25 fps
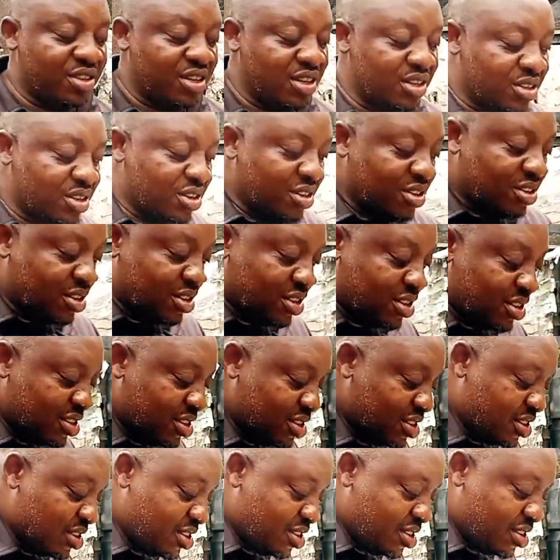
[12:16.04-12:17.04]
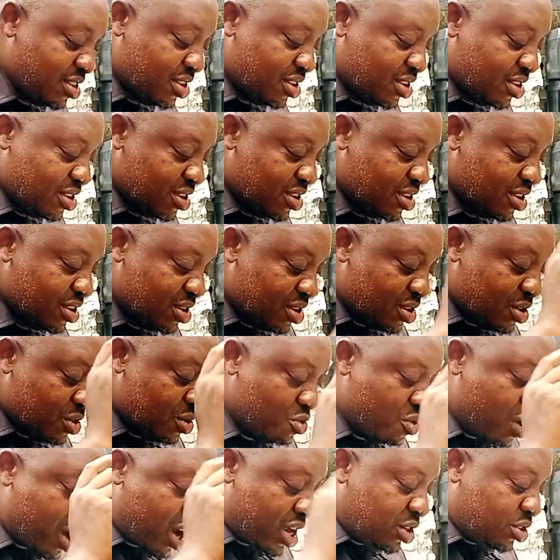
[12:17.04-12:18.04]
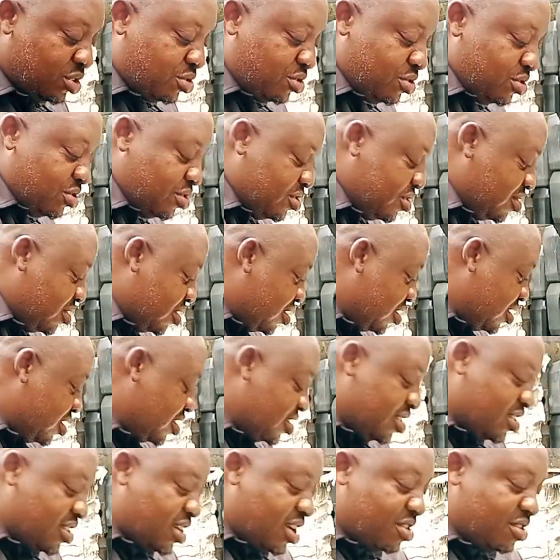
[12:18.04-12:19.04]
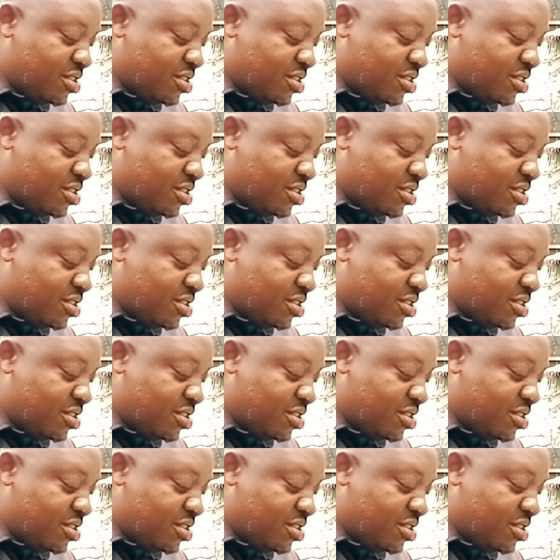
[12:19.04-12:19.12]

the result. 1, 2. I